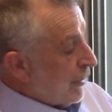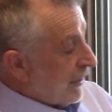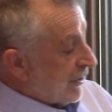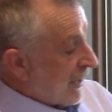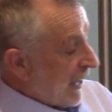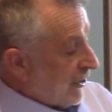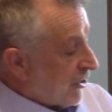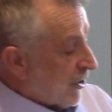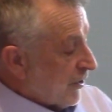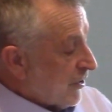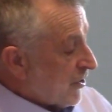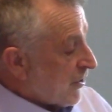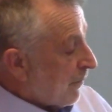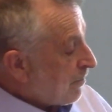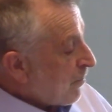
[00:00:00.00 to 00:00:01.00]

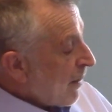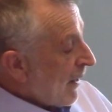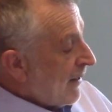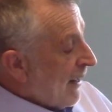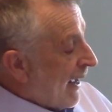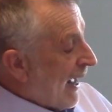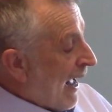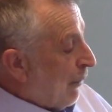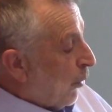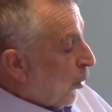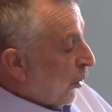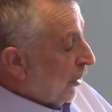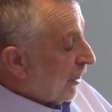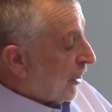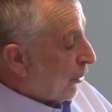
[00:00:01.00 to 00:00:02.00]
Intentions, How
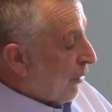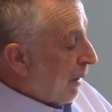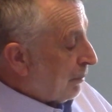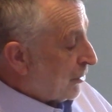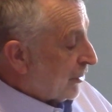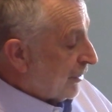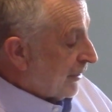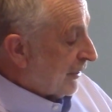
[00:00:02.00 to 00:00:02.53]
Oil Corruption